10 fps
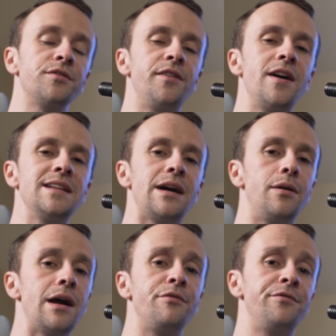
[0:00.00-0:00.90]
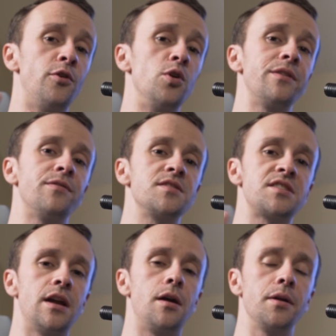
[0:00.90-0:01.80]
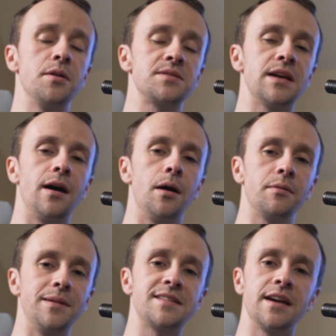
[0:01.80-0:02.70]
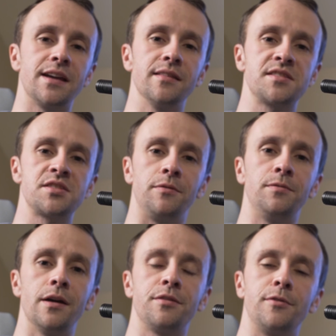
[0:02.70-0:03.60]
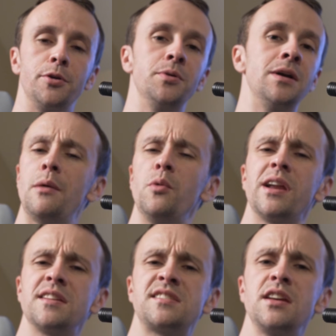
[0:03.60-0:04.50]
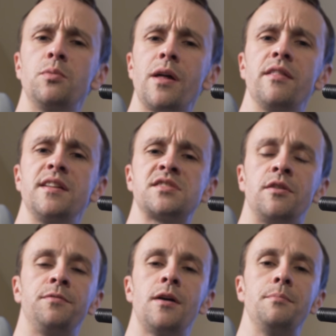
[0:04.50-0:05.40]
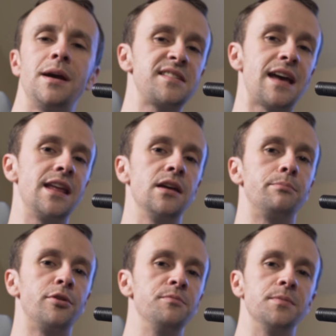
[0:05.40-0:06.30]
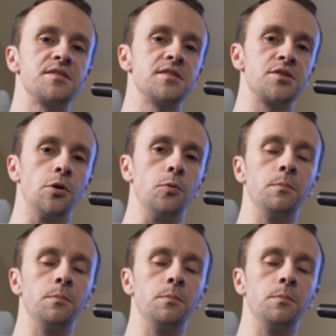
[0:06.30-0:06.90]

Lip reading: to find out, I have 4 different scenarios that I'm going to be taking this software through, and we're going to see whether this software makes any improvements at all.